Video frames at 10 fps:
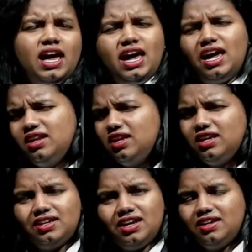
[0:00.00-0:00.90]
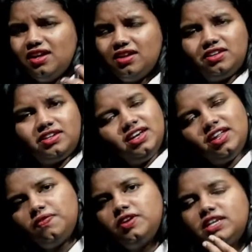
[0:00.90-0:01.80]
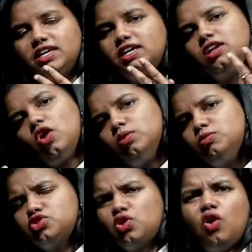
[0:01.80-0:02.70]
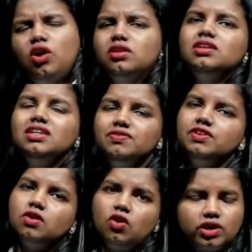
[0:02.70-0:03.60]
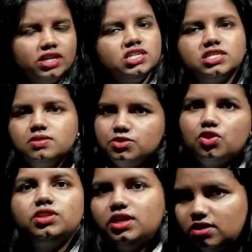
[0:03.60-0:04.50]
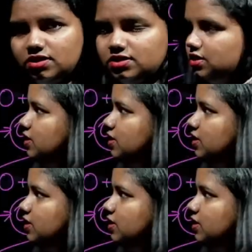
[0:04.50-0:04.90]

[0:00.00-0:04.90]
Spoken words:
and it can definitely kill almost all the living organisms on the earth.